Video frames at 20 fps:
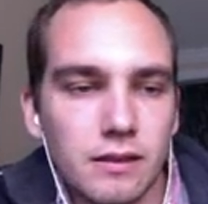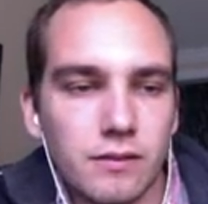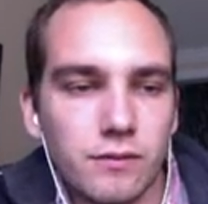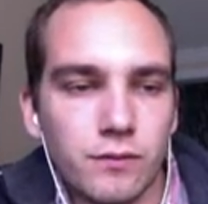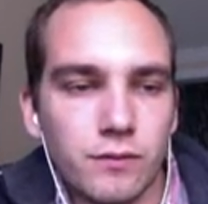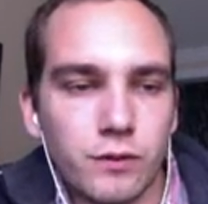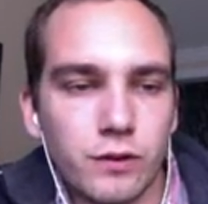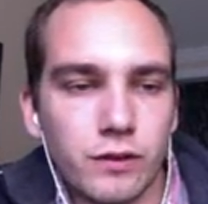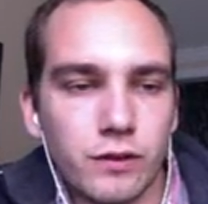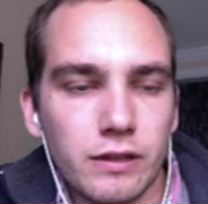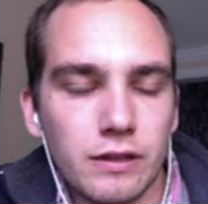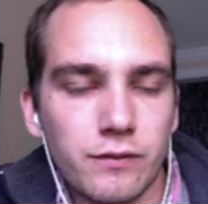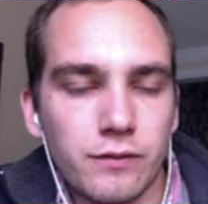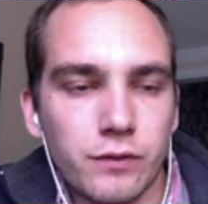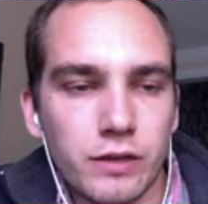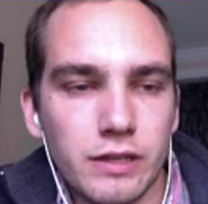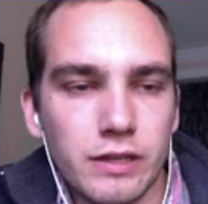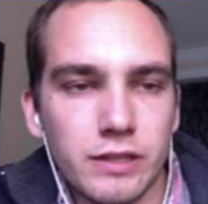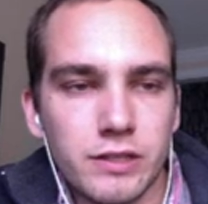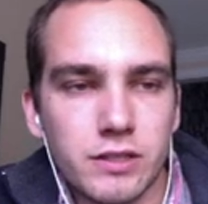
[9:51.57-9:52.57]
for, for
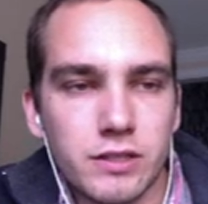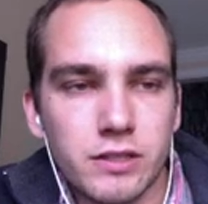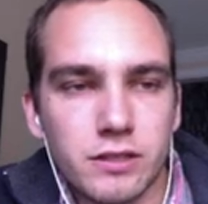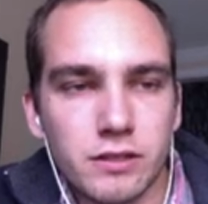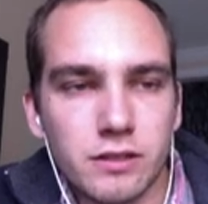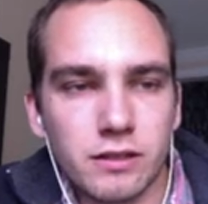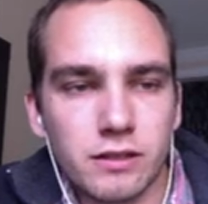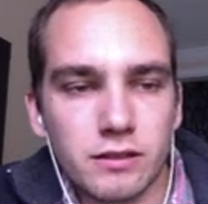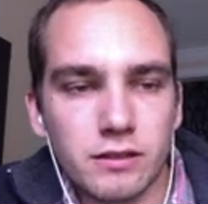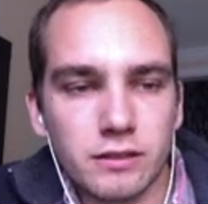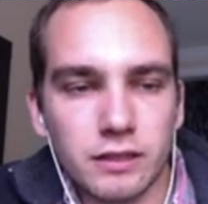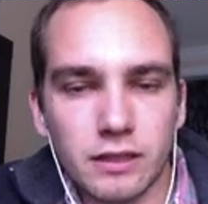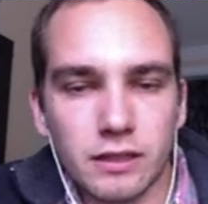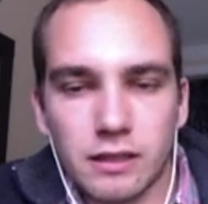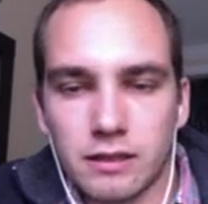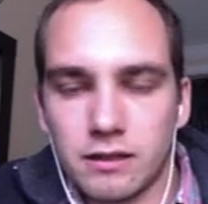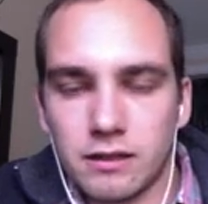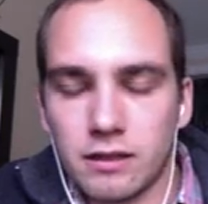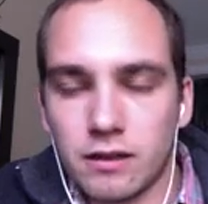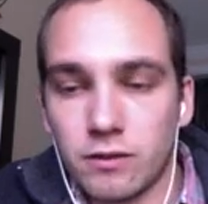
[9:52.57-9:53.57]
each
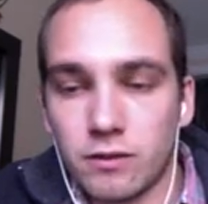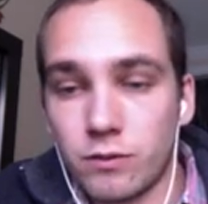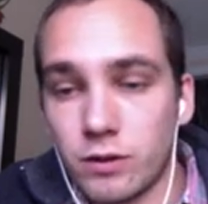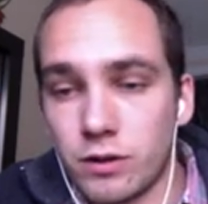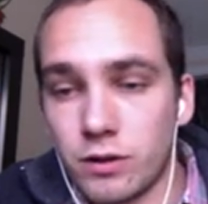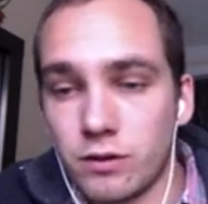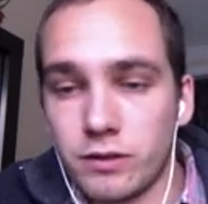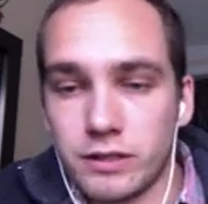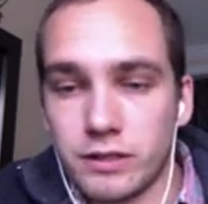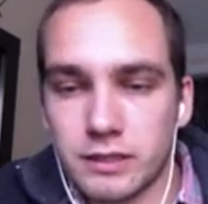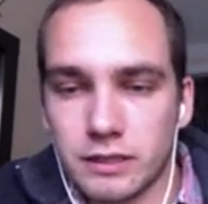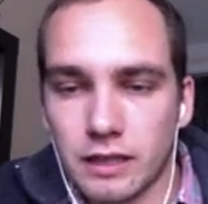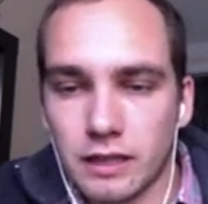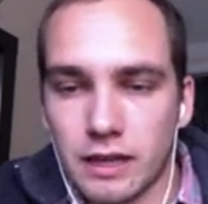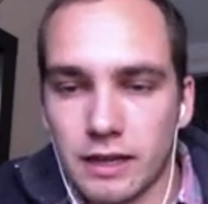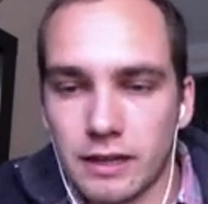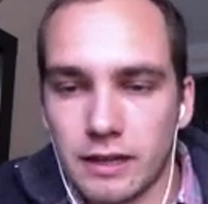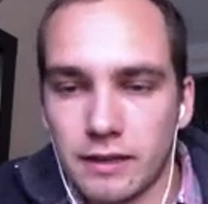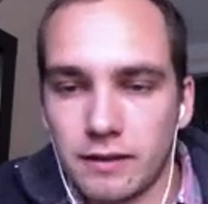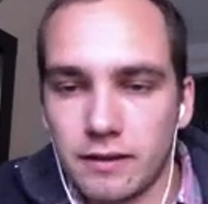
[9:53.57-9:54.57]
uh, row, each line,
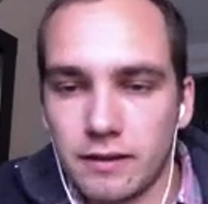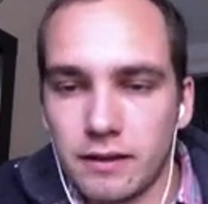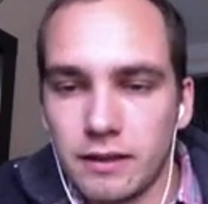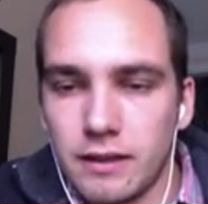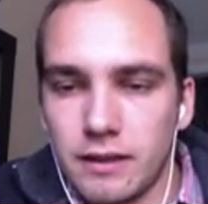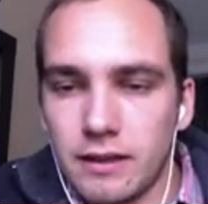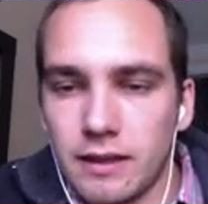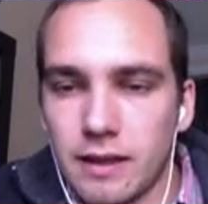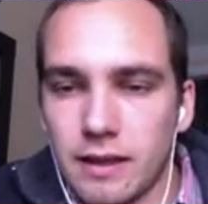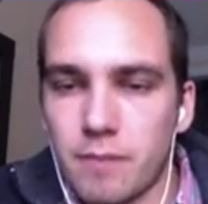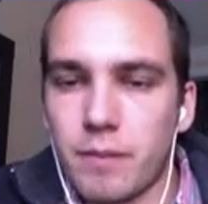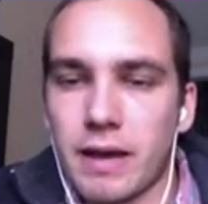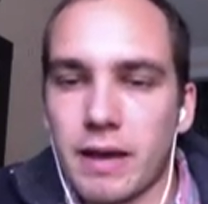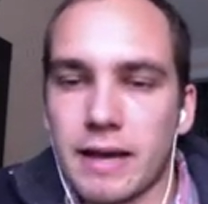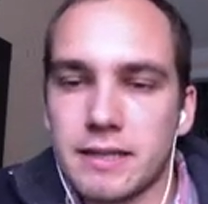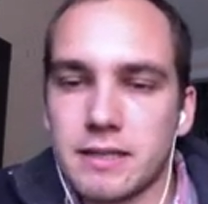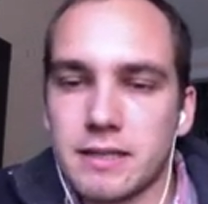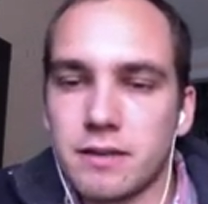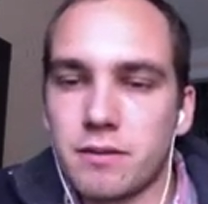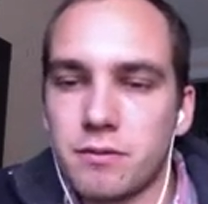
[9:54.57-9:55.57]
and
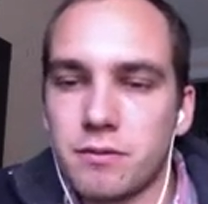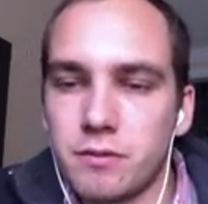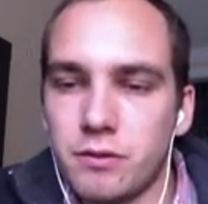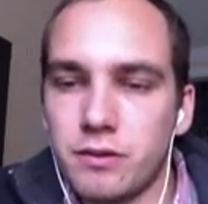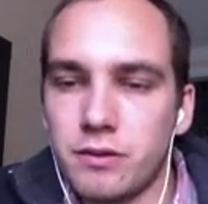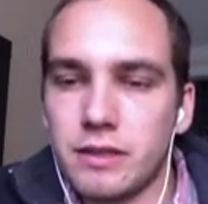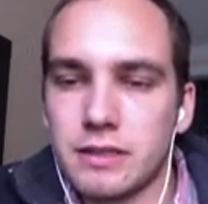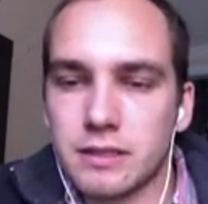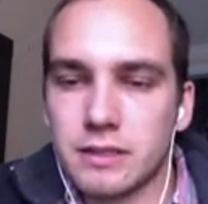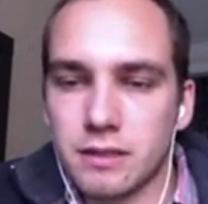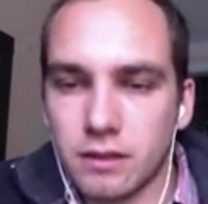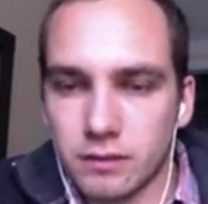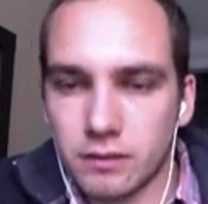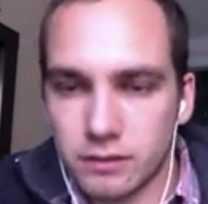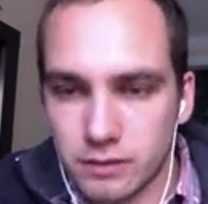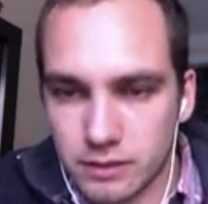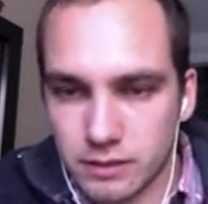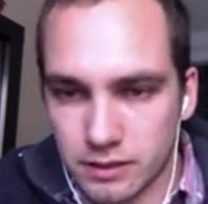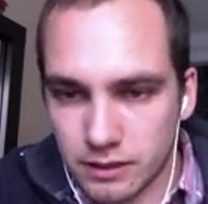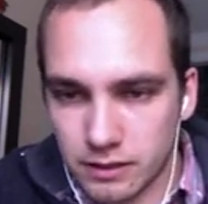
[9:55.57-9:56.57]
pass it through this color
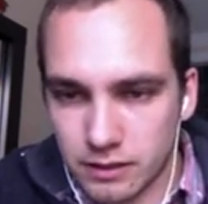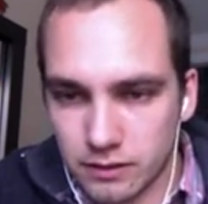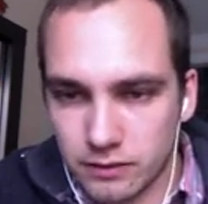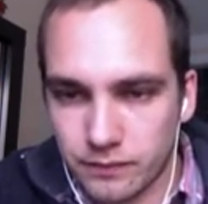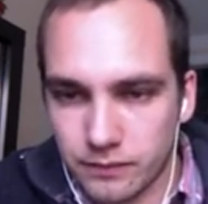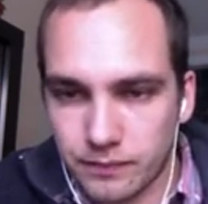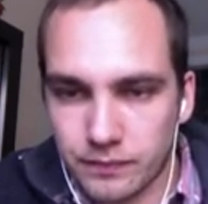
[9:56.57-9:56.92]
scale.